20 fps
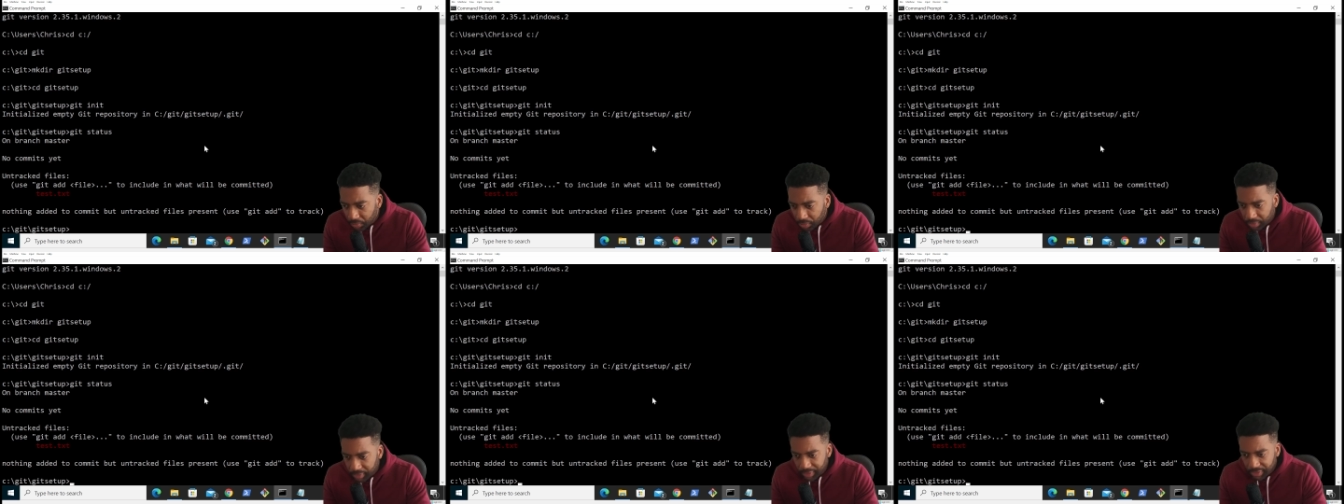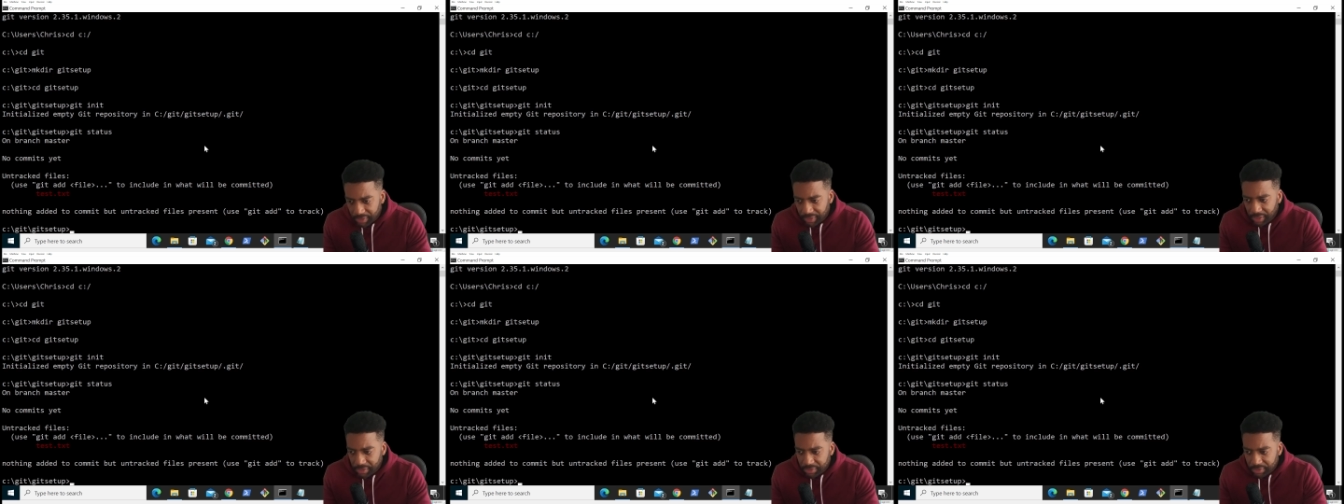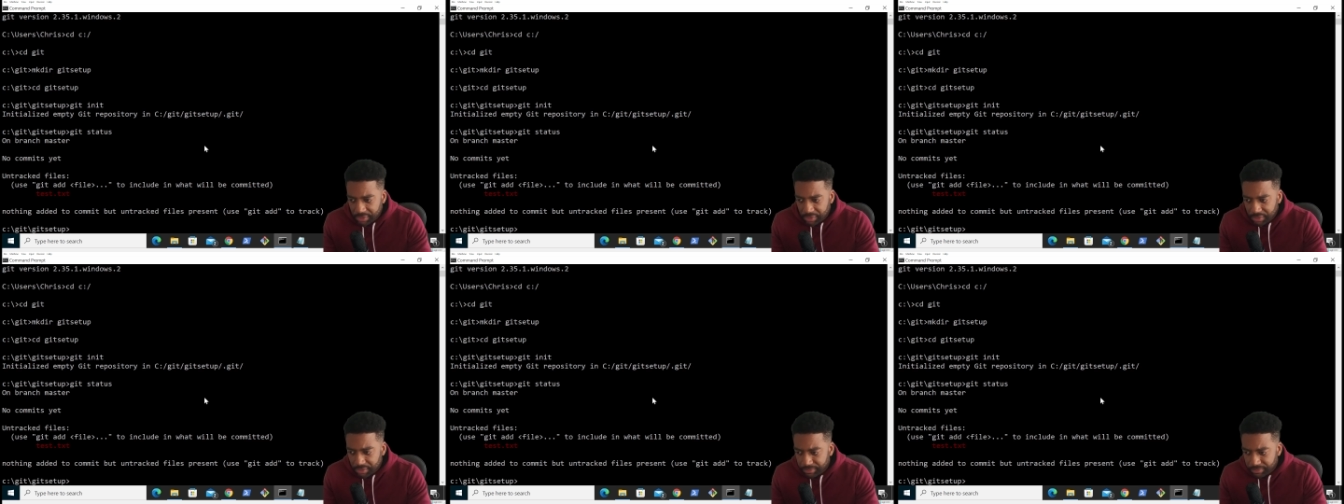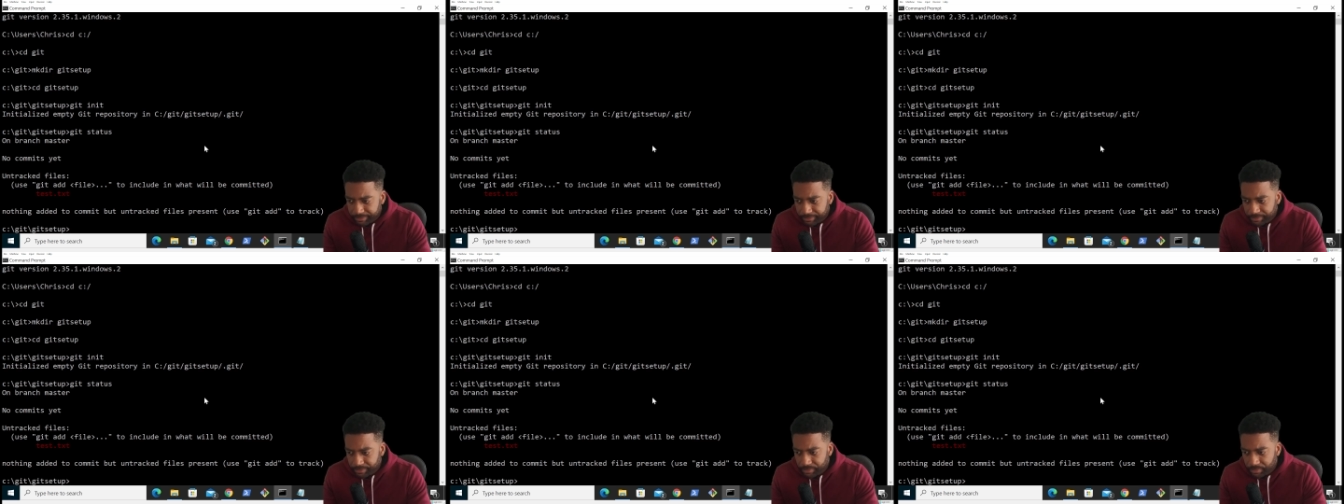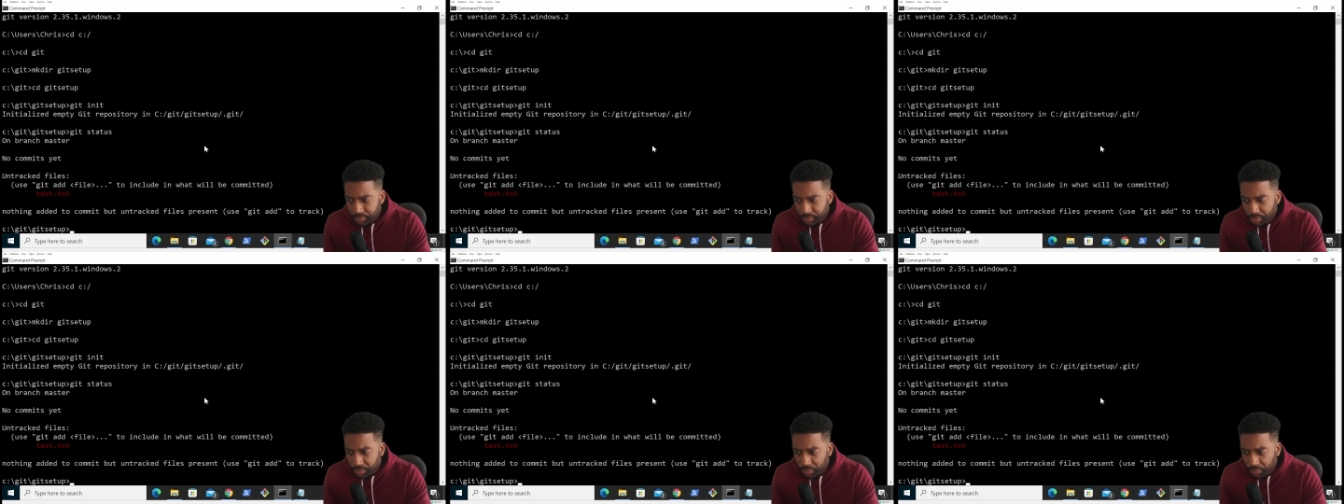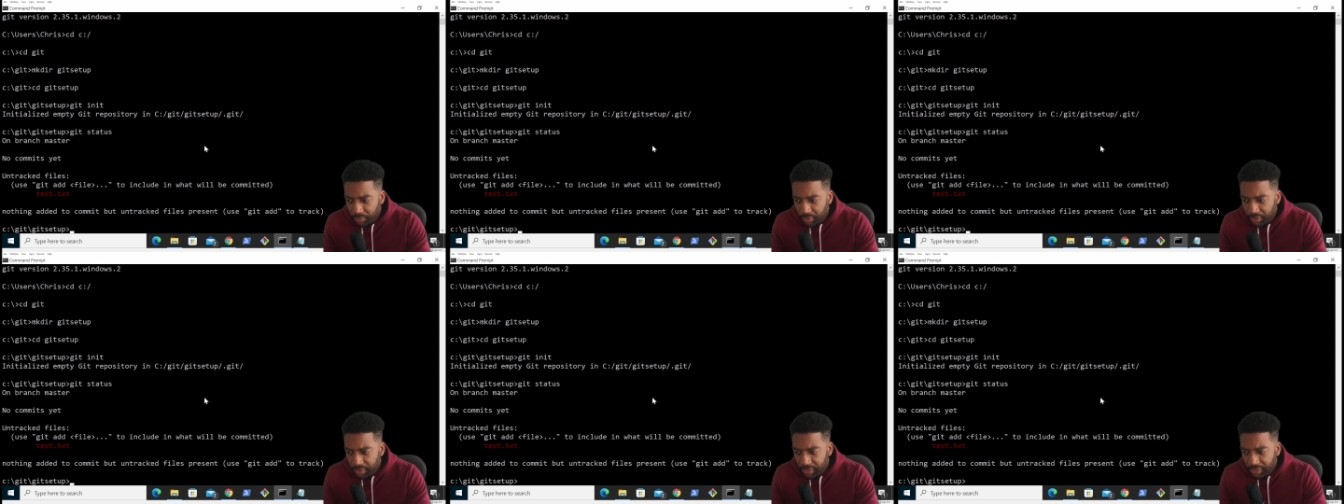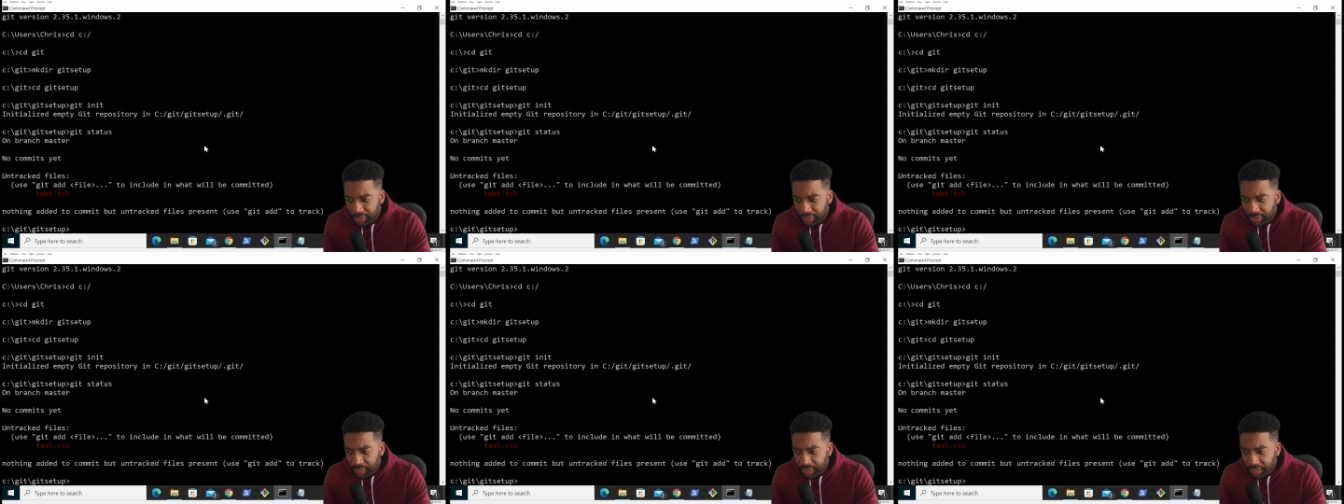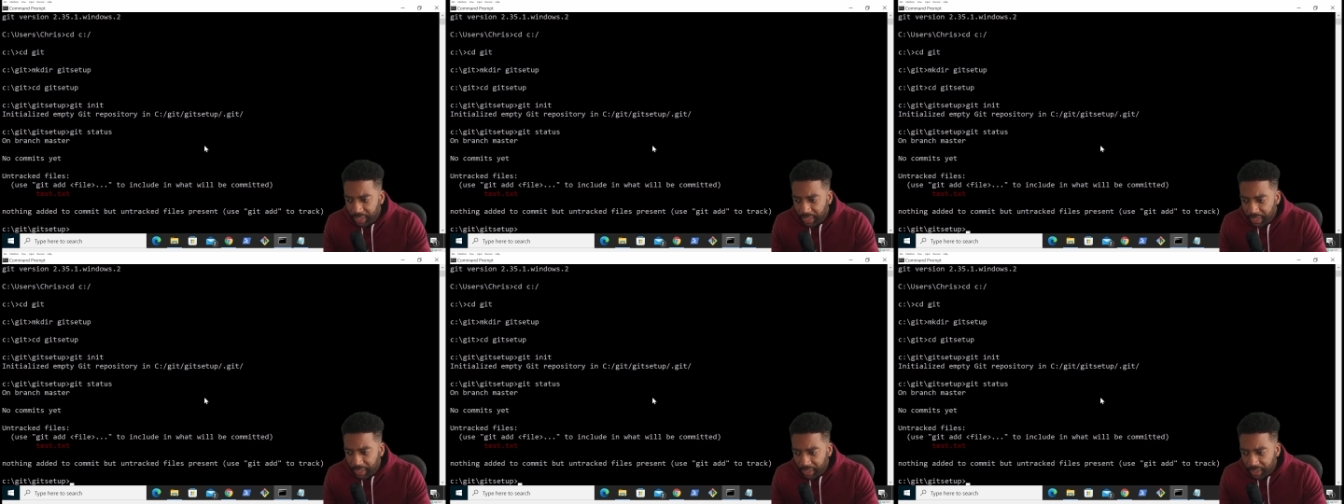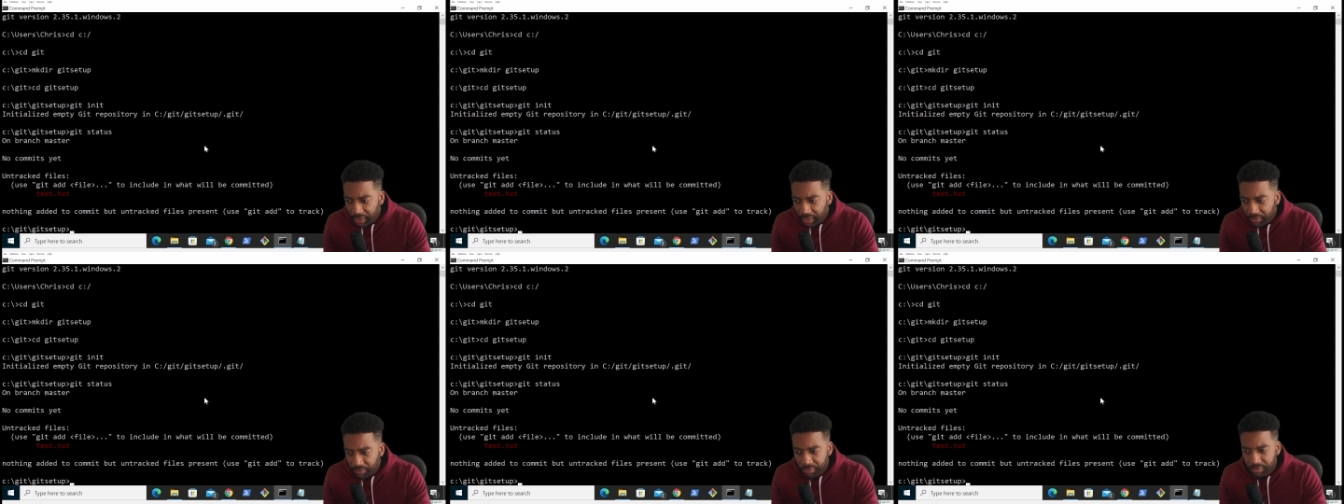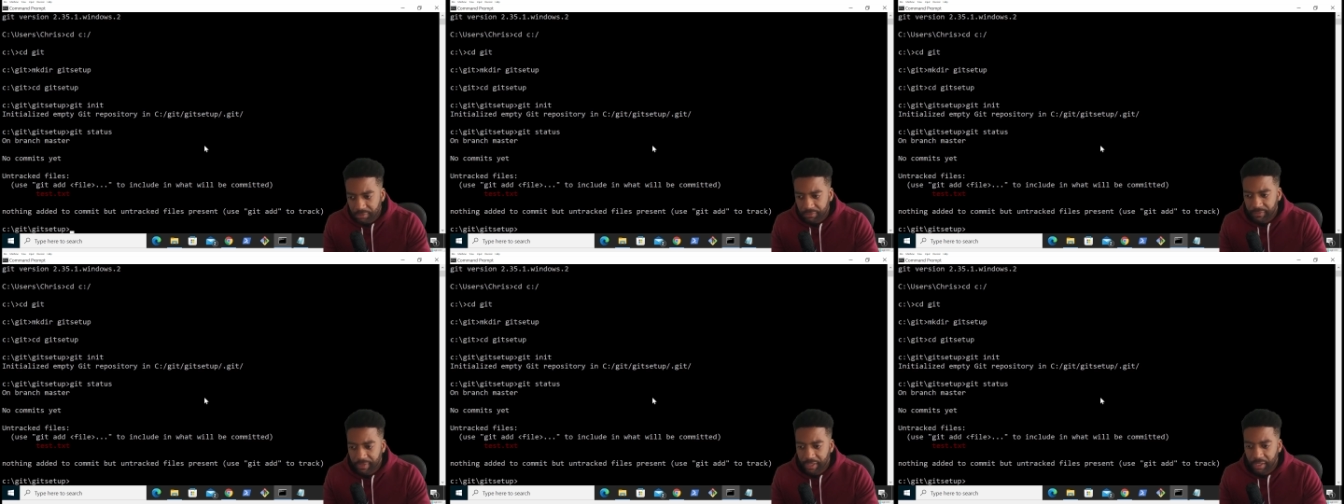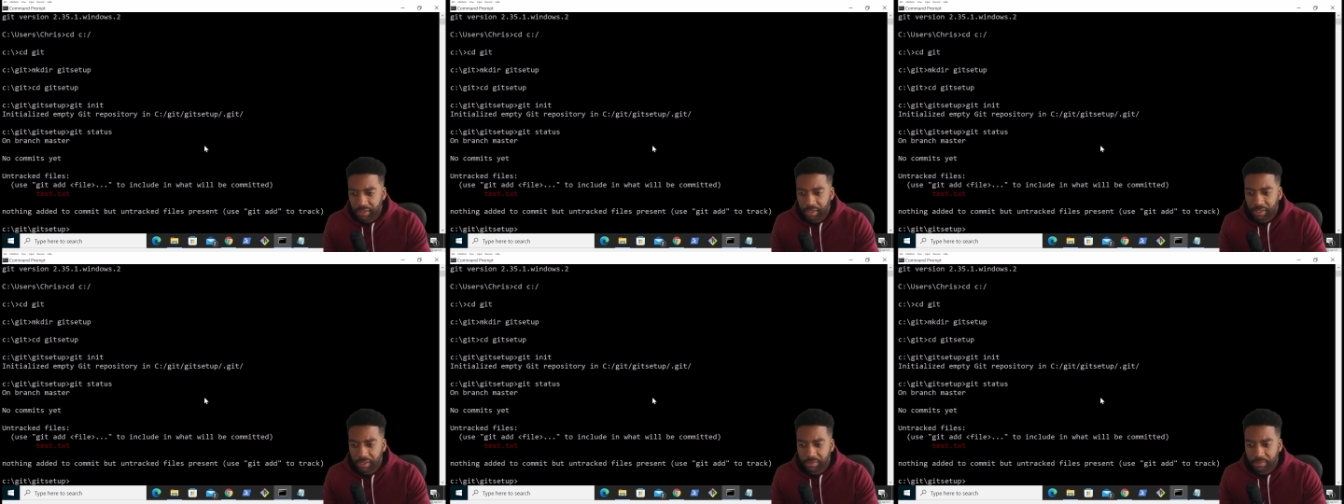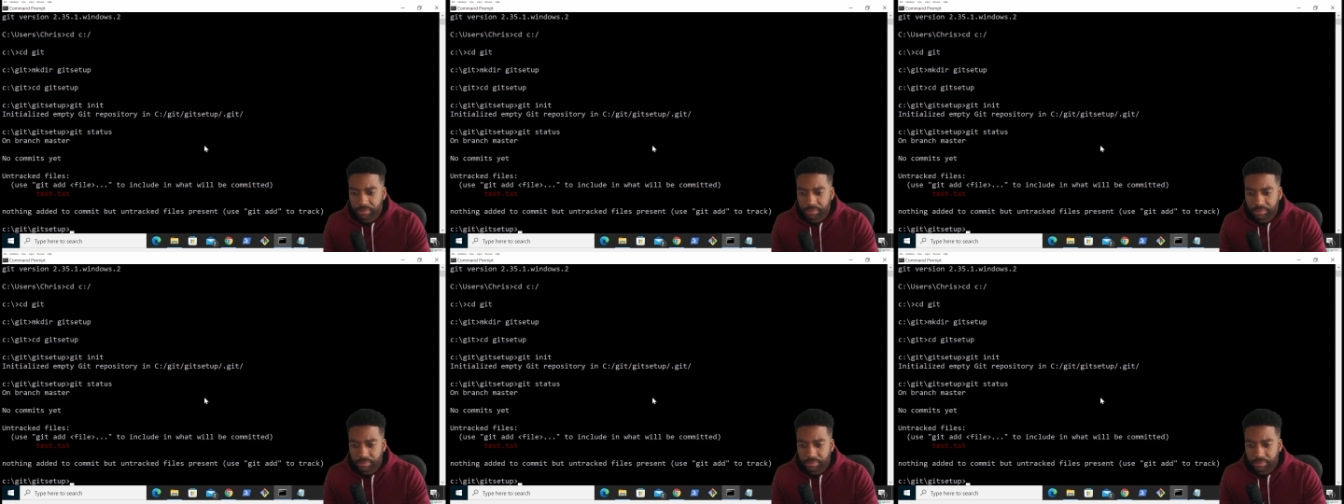Git tells us run Git Add with the file name.